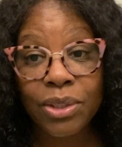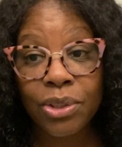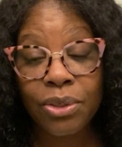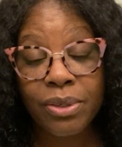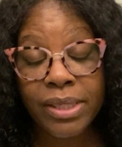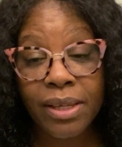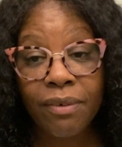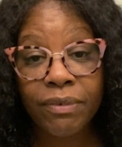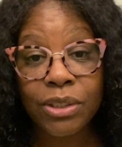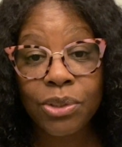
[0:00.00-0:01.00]
to
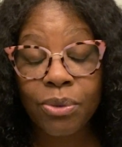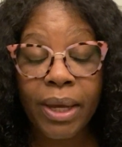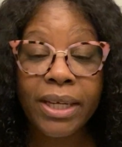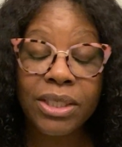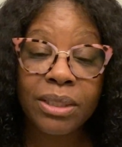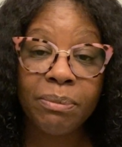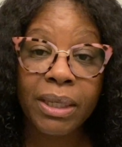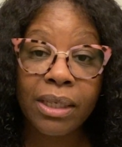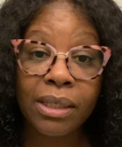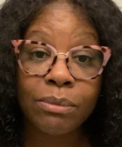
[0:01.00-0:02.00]
yourself until you actually
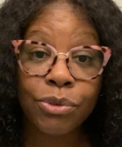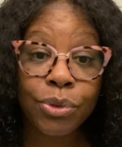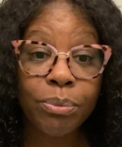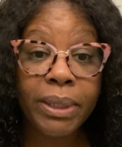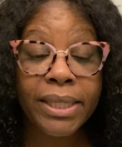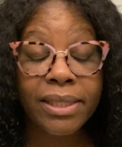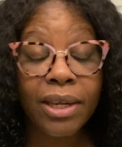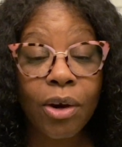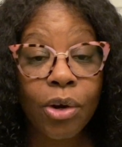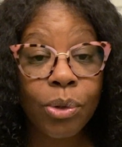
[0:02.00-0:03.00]
make it come true, because
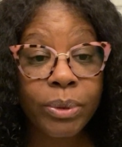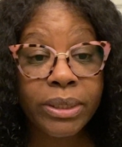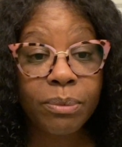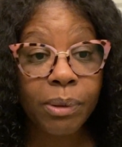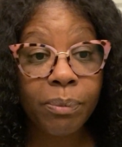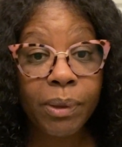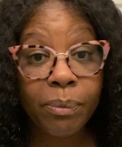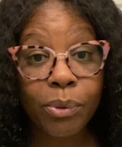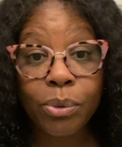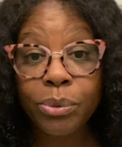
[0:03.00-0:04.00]
there are going to be
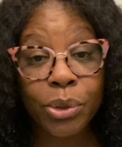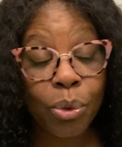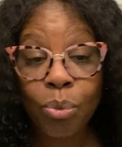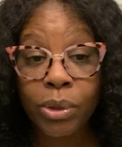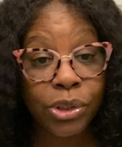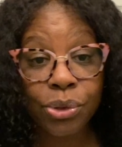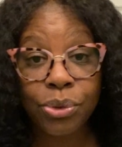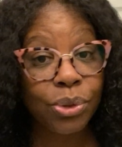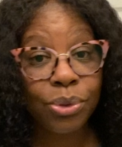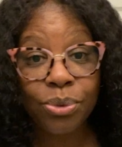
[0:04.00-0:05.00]
people who don't want you
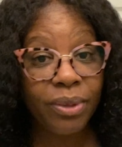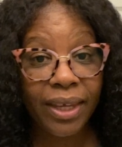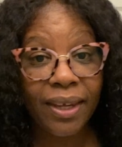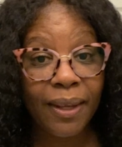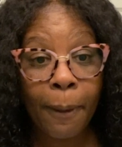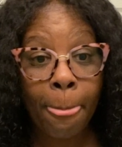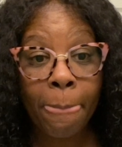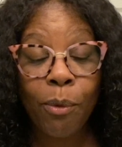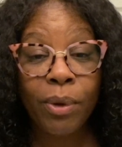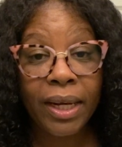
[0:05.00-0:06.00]
to do that.
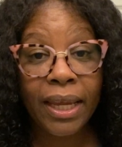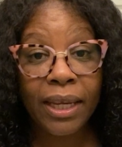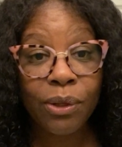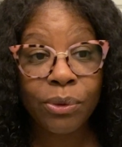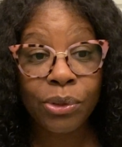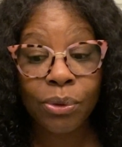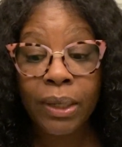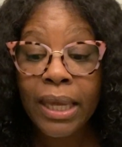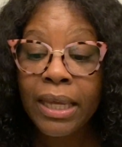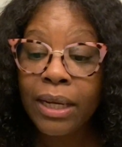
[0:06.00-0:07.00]
They want to hate on you.
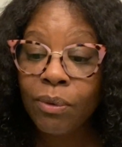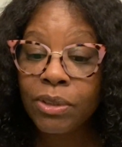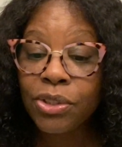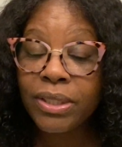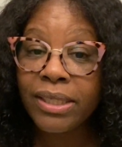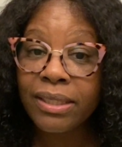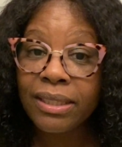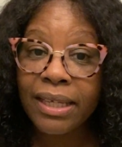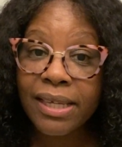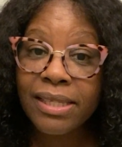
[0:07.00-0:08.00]
They want you to
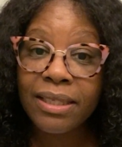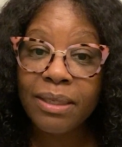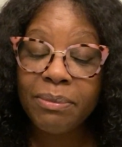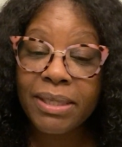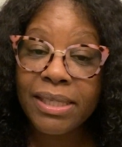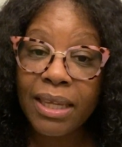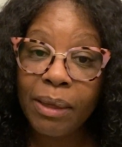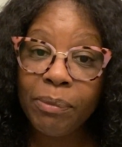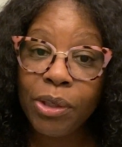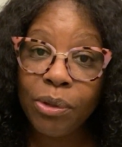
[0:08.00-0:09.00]
sit next to them in the
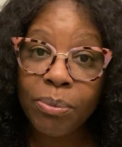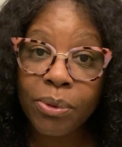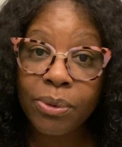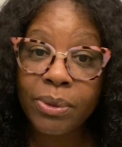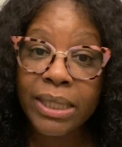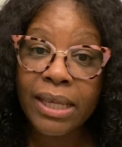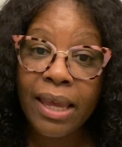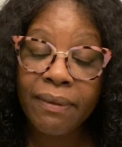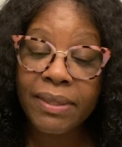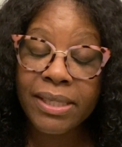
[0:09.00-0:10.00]
same cubicle and
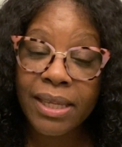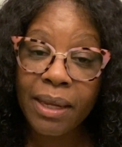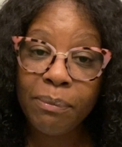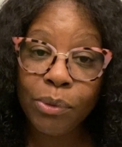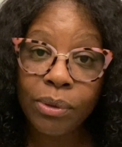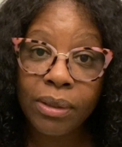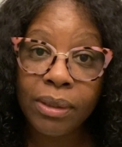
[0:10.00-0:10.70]
have the same